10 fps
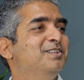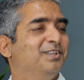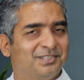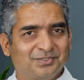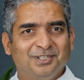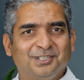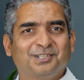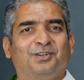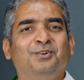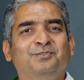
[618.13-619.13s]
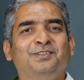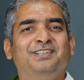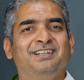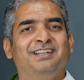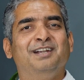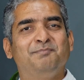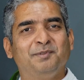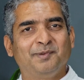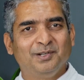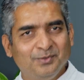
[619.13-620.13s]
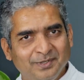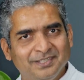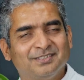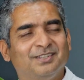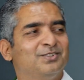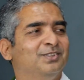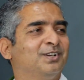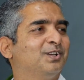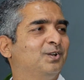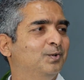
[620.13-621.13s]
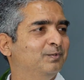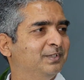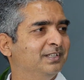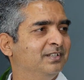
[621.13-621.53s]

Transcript: It's called the crowd within, and people do research on the crowd within.